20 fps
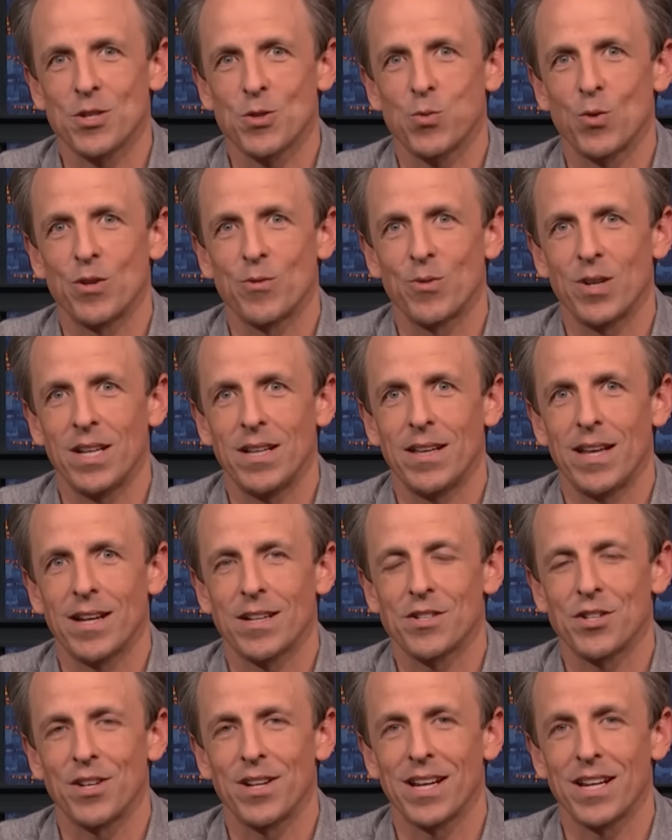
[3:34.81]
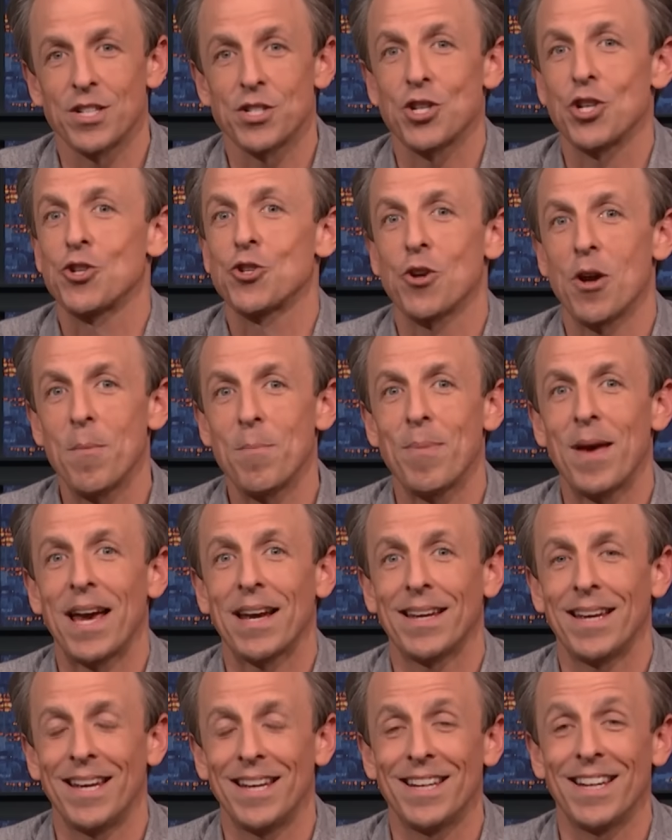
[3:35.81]
just won re-election against a
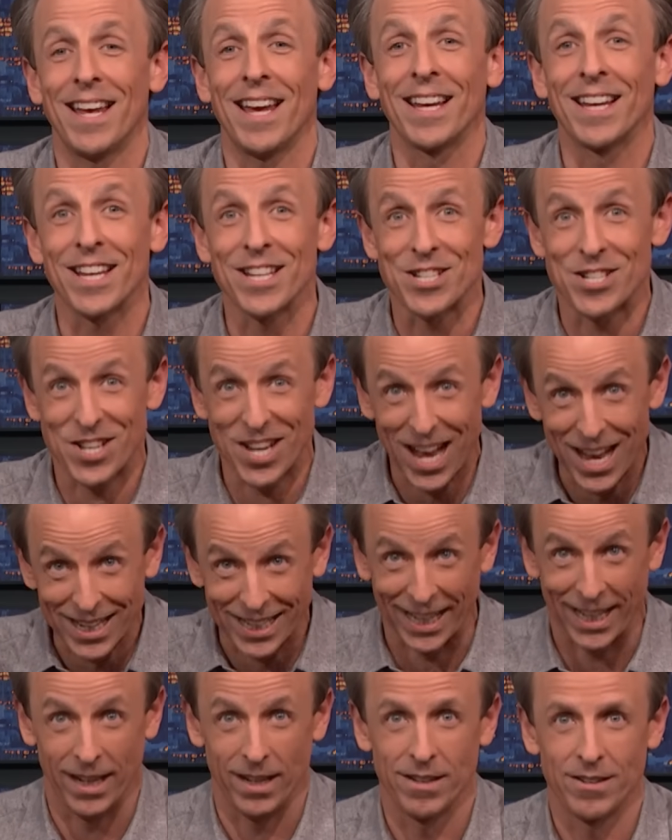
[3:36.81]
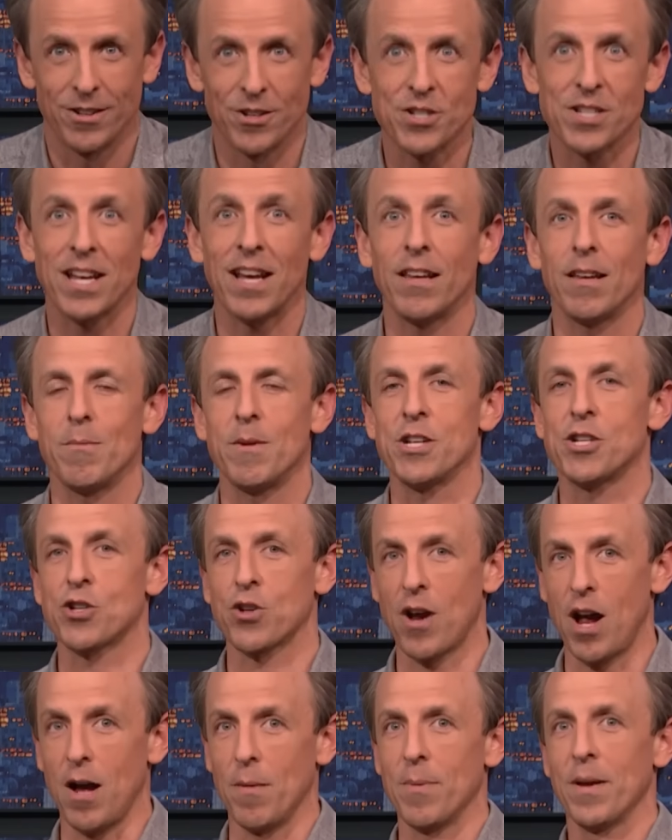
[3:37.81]
Trump-backed candidate in Kentucky. You're telling me
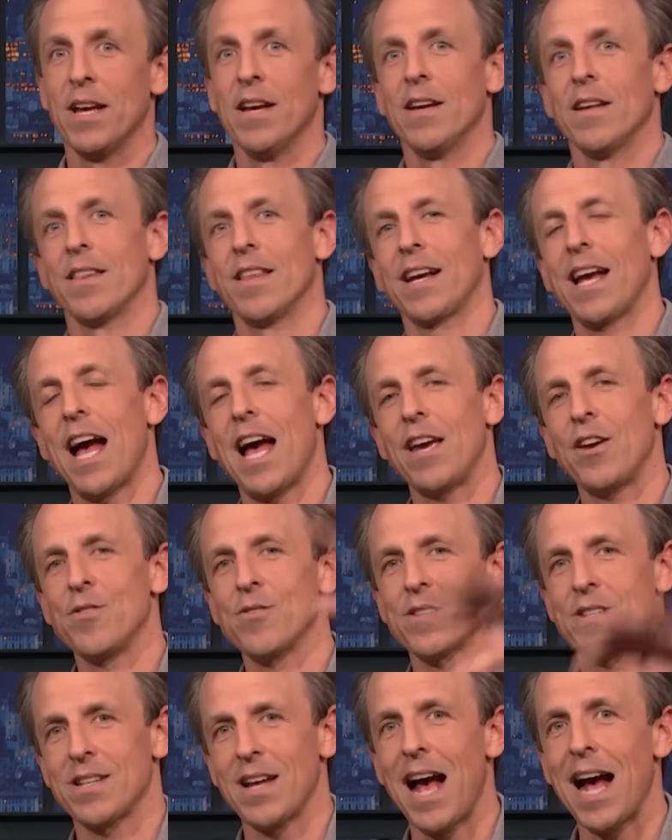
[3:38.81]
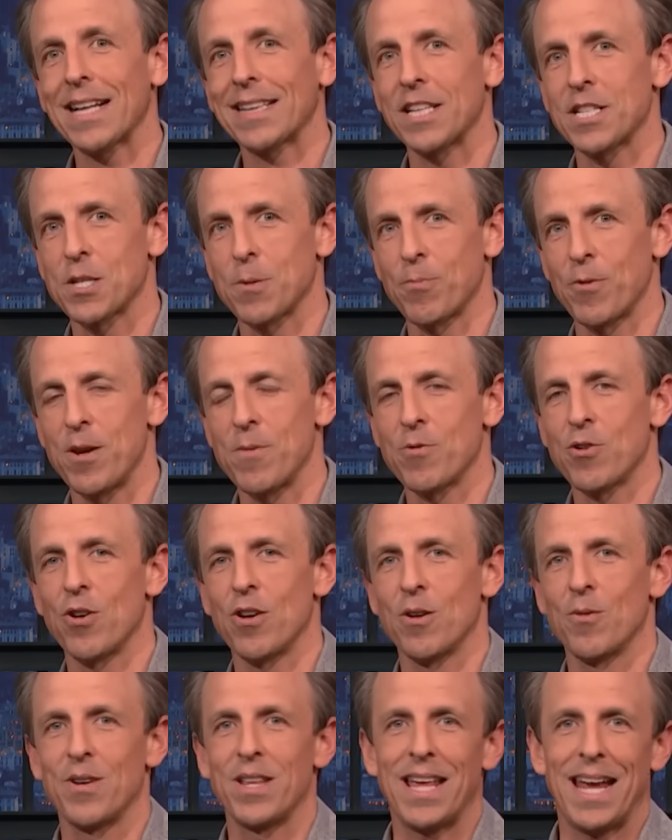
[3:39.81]
Trump, the guy who stocked the Supreme
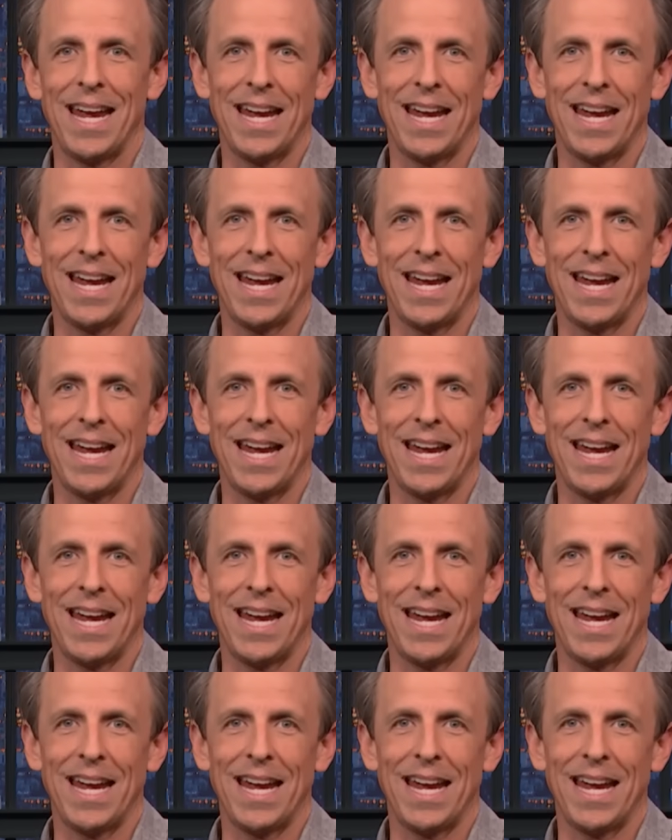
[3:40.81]
Court with